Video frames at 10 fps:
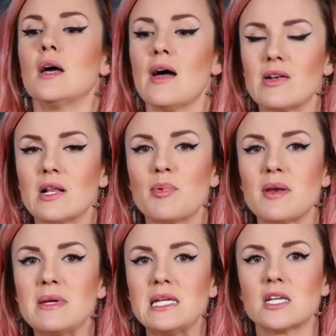have a little
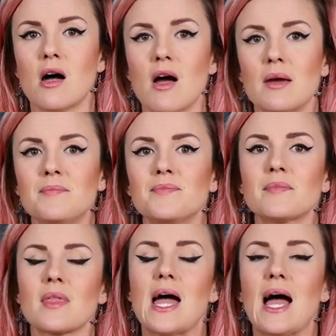bit of me time.
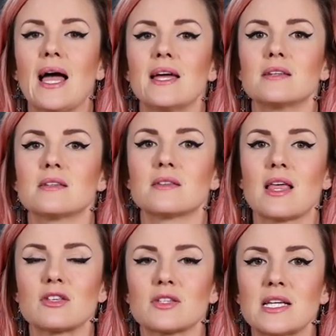And
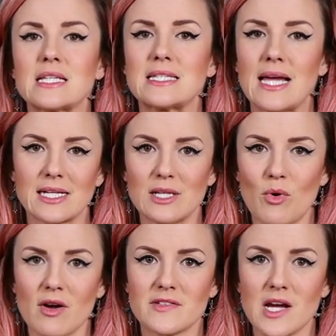that's exactly
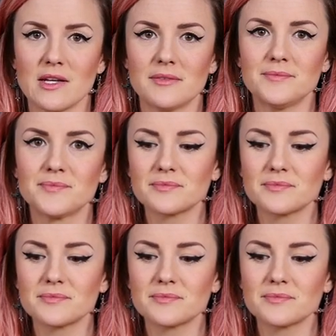what I've done.